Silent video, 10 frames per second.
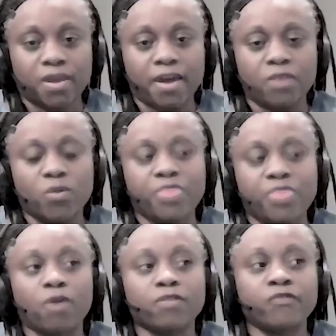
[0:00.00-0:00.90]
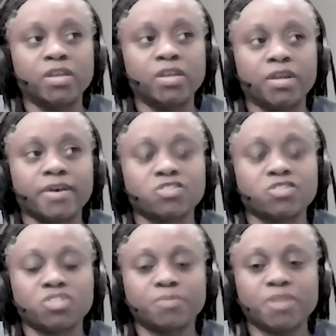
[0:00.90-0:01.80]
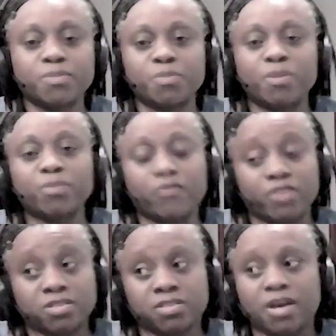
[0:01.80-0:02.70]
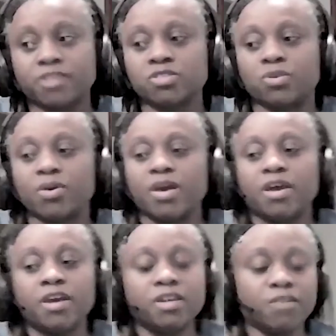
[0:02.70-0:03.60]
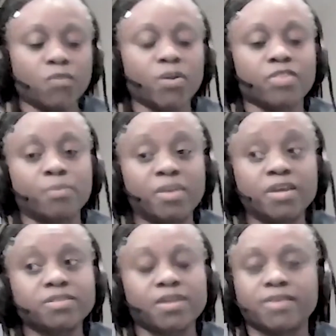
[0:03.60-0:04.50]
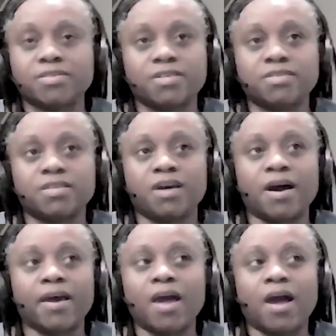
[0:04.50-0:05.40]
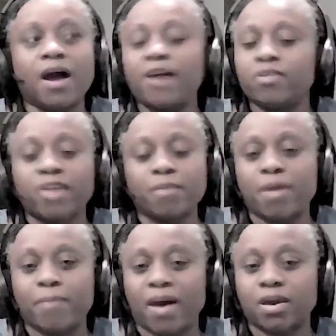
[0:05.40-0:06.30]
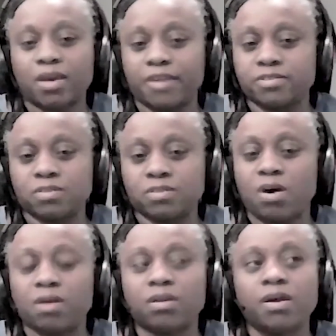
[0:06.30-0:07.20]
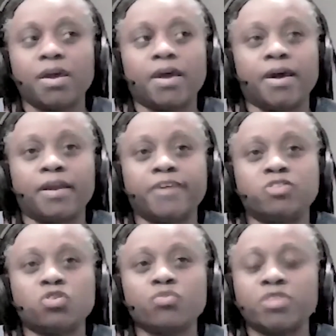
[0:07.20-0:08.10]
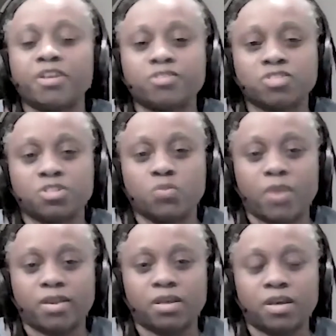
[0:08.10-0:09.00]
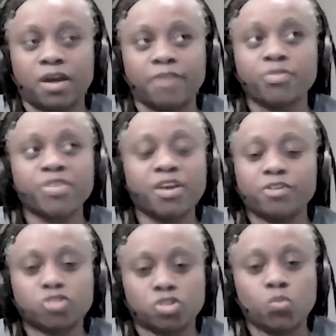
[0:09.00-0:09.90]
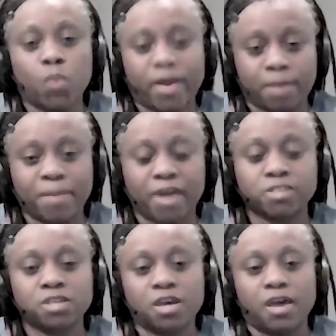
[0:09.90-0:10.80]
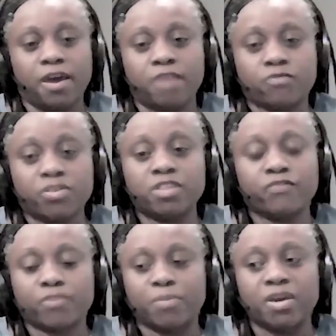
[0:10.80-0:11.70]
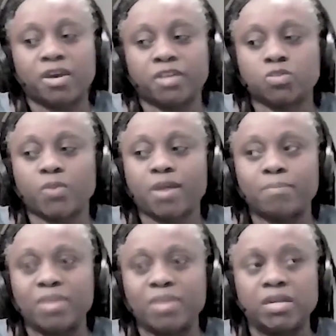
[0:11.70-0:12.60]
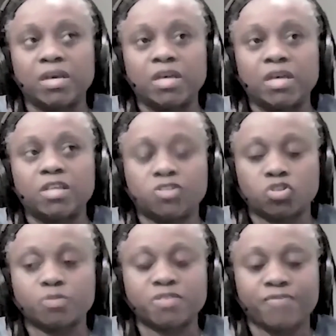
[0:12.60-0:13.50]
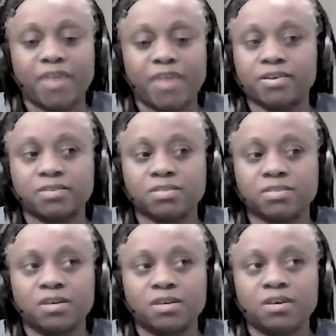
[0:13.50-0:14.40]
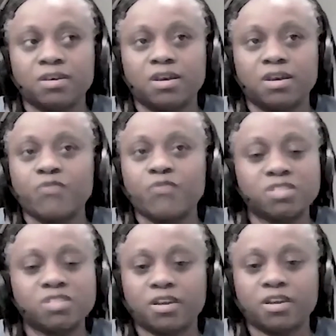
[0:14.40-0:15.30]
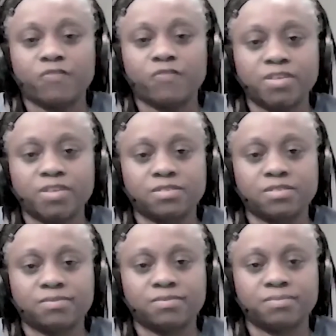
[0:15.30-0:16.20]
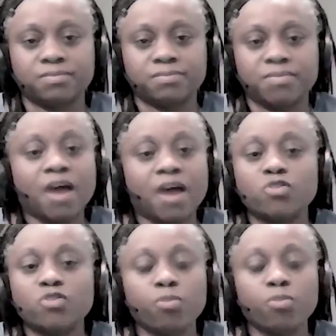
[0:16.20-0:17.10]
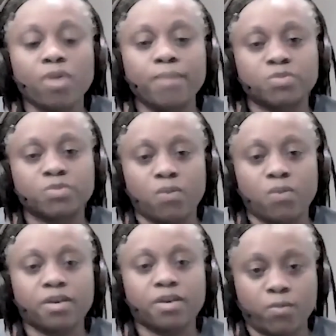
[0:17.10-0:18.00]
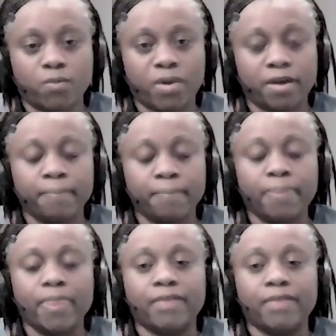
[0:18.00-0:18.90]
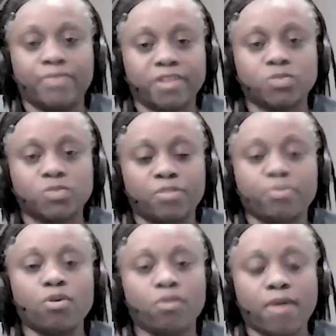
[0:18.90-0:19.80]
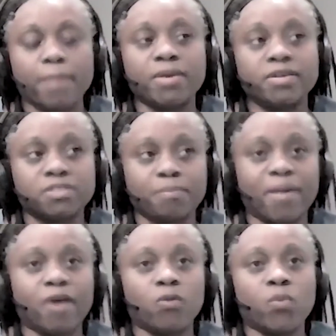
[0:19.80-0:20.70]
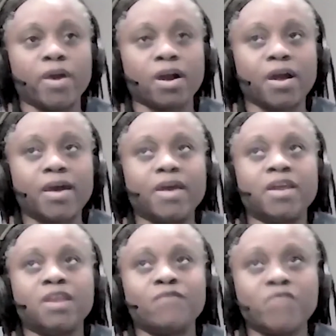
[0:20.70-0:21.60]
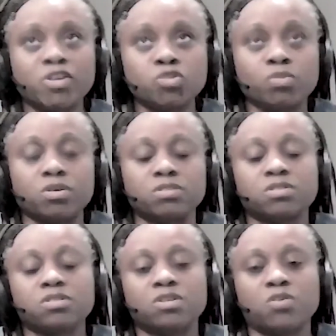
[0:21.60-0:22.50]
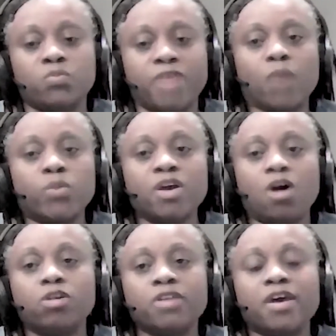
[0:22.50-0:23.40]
and without feeling, because there's sometimes people feel stuck. So in even one of the meetings, I had said to the guy, I don't like my back against the wall. And I don't think he understood what I meant. And really for me, it's what I mean in terms of that is, if it's not a good fit, I have no problems with walking away. And that's what the program is about, where individuals that we all,